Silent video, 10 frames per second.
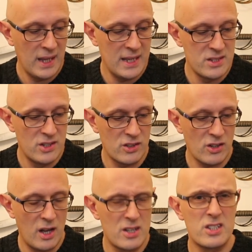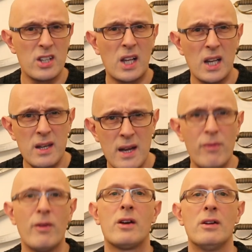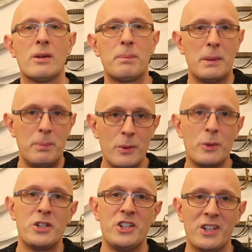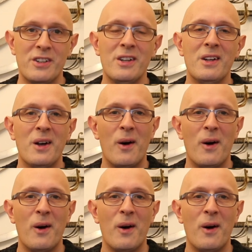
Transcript: is that a significant proportion